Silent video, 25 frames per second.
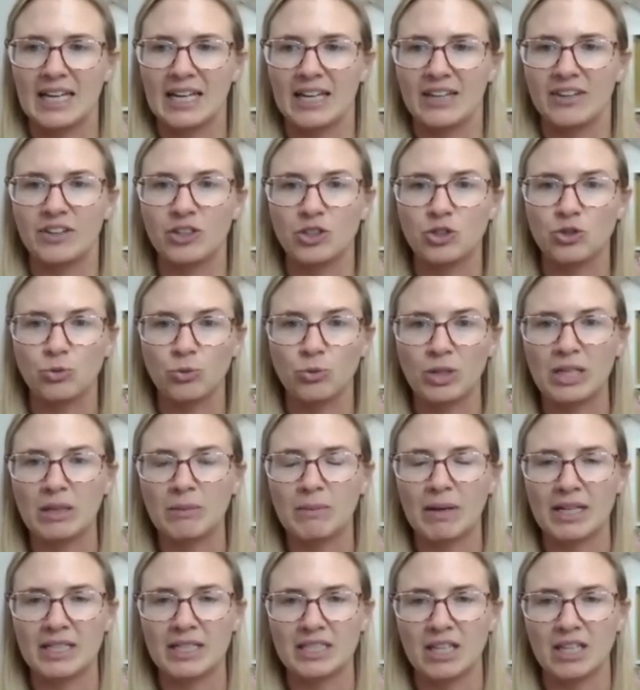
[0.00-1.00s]
the dream
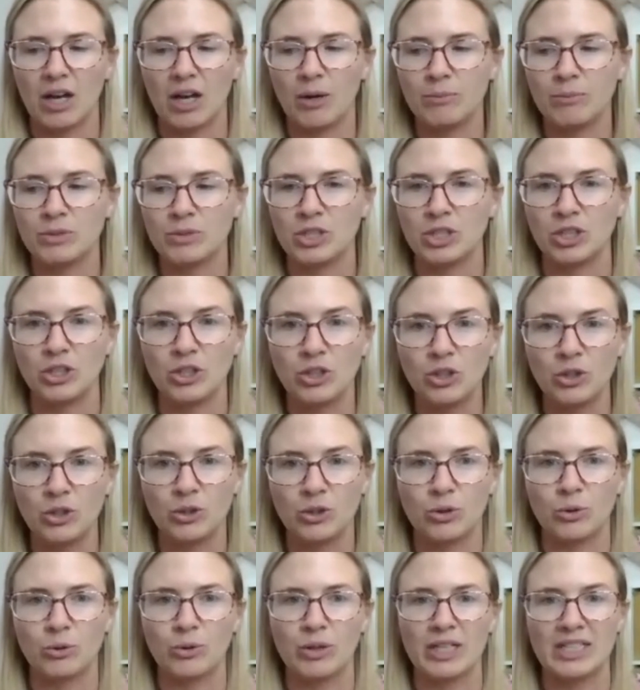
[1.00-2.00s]
has come to you